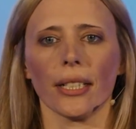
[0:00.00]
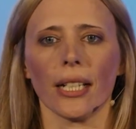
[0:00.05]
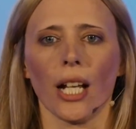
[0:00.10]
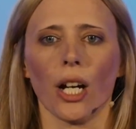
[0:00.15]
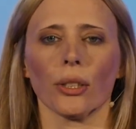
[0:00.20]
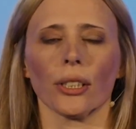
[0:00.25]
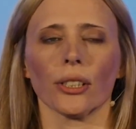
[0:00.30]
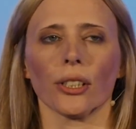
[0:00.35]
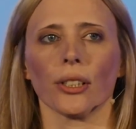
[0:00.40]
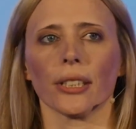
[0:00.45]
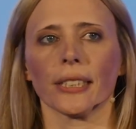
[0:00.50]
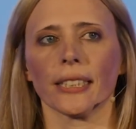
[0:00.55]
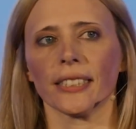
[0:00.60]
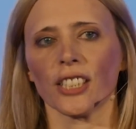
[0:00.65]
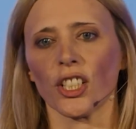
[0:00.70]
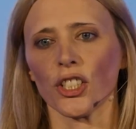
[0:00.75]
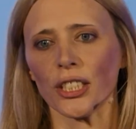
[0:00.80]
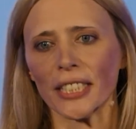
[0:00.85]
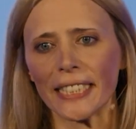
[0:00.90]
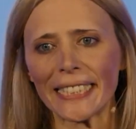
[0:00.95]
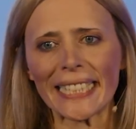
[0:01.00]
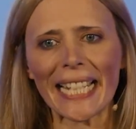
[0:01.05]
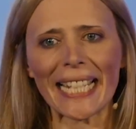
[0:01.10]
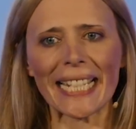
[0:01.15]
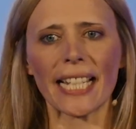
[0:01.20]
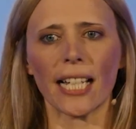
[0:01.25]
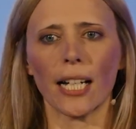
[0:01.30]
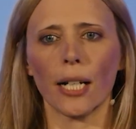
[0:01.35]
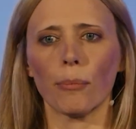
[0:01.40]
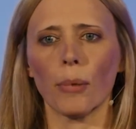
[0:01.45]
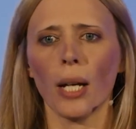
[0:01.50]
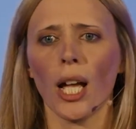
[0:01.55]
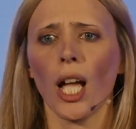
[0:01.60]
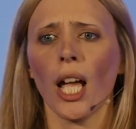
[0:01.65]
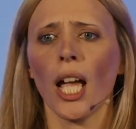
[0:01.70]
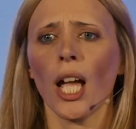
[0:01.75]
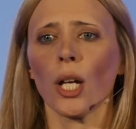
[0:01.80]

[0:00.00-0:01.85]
and how the organization is set up